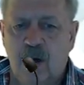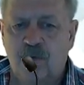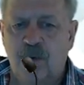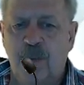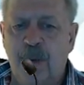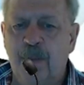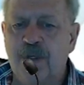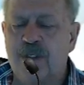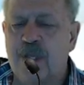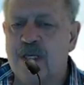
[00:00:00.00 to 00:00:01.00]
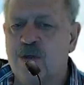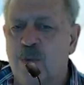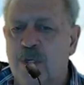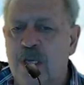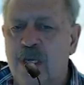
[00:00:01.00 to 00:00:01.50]
of a member's
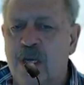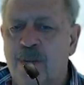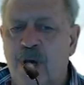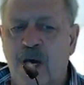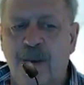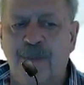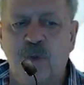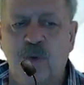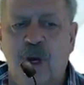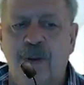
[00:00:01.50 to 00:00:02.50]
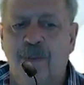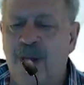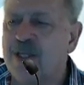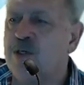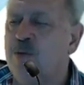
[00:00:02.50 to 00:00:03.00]
taxable income up to a
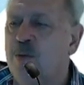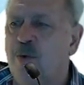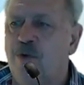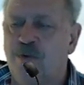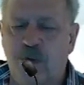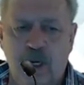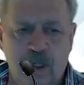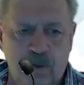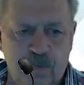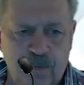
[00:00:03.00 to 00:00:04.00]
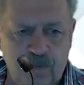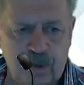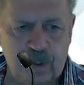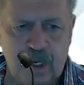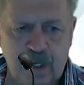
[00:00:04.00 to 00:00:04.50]
maximum of
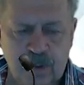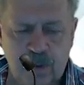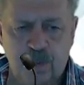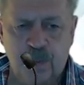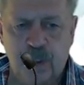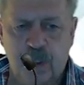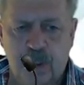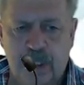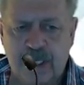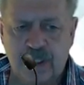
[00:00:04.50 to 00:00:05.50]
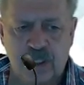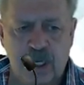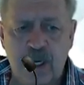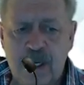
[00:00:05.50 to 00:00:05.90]
350,000 per tax year.